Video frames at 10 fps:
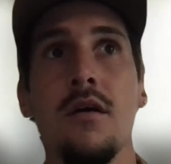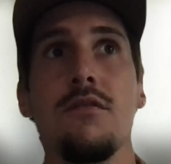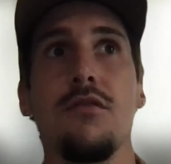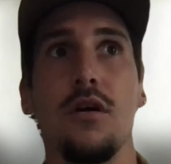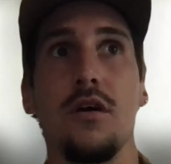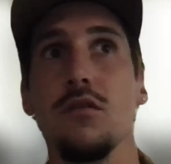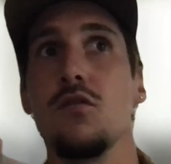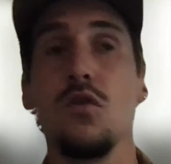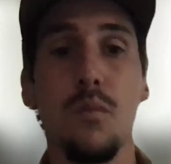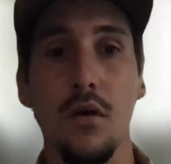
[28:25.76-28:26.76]
for
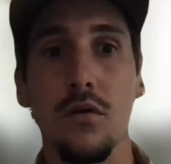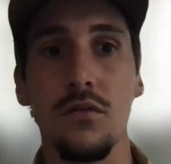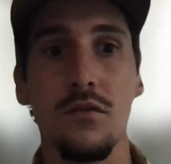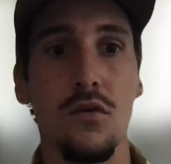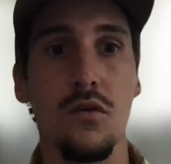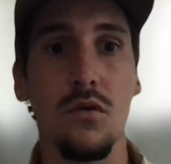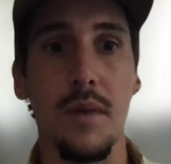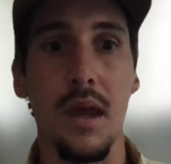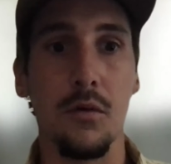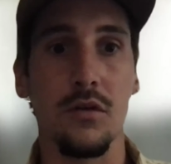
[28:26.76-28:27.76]
consumers to be
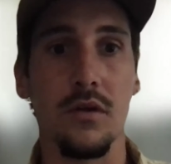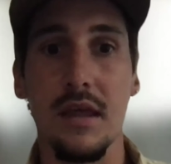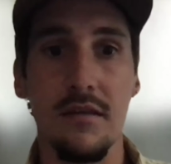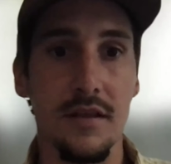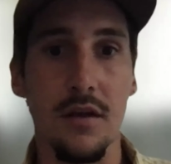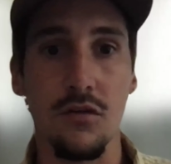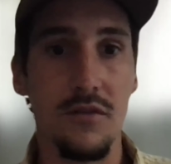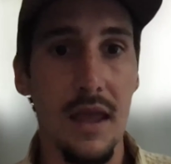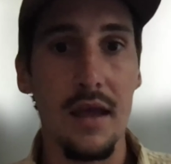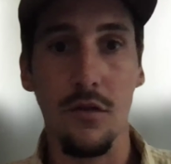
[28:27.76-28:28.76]
able to easily
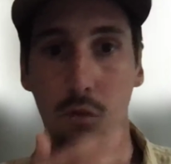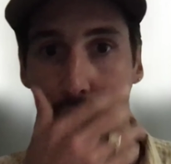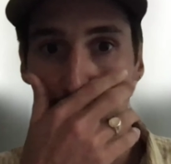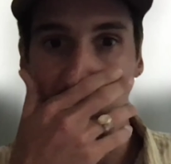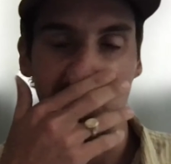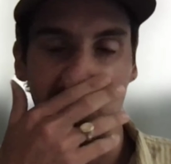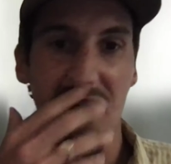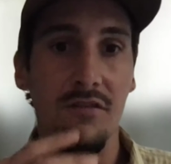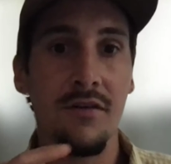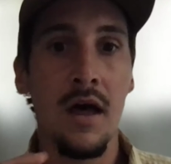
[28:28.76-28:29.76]
understand on the grocery store
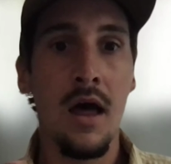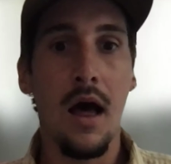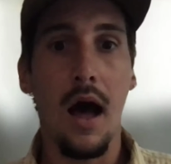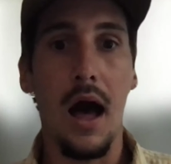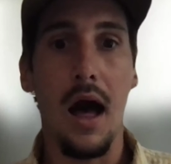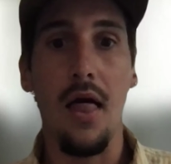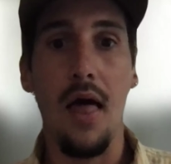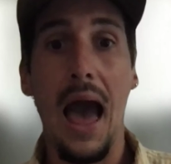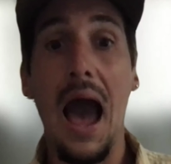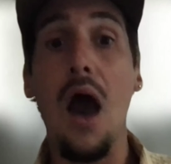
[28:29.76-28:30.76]
shelf
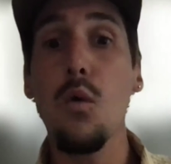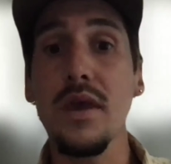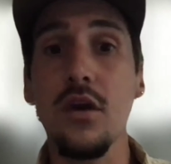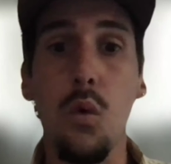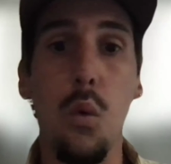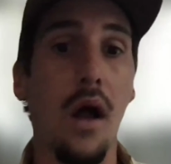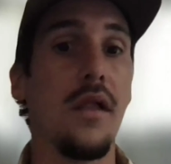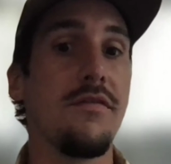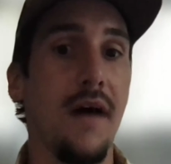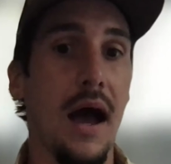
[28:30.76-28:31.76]
how we
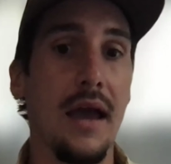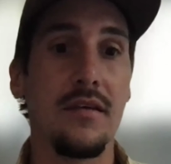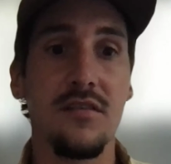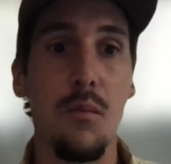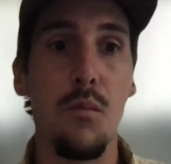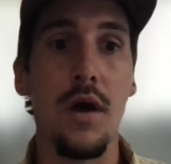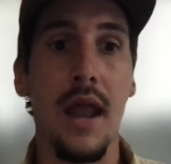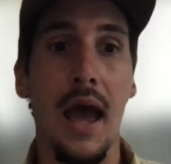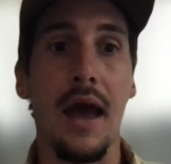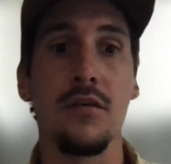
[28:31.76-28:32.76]
qualify someone
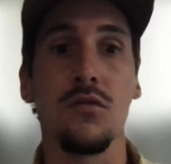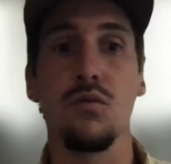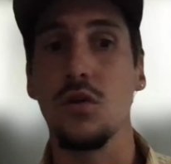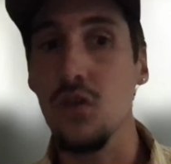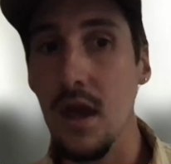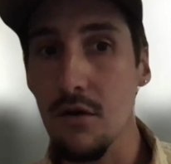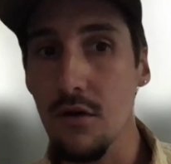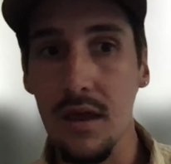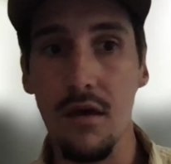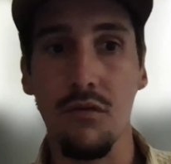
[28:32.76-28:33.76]
as
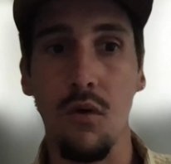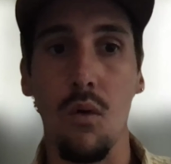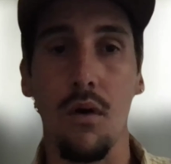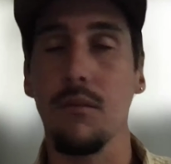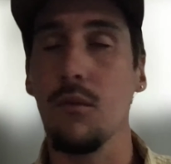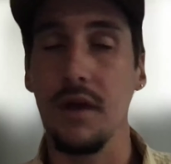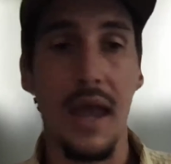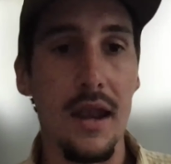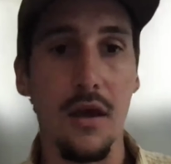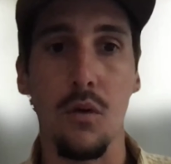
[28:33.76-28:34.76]
regenerative or
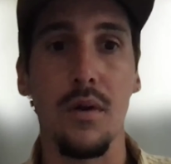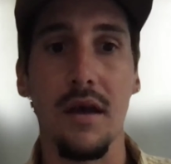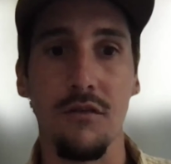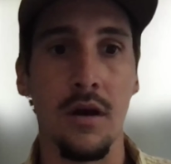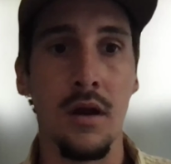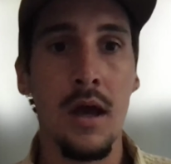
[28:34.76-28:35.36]
organic or whatever.